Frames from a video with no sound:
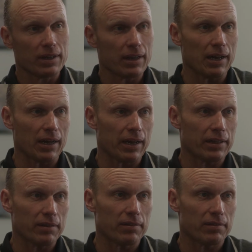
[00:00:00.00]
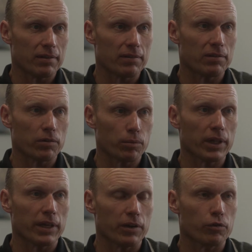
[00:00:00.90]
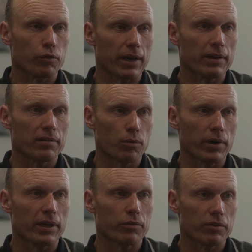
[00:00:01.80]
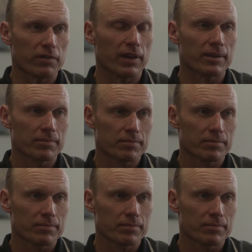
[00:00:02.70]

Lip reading: And this is a really new trend. It's quite interesting.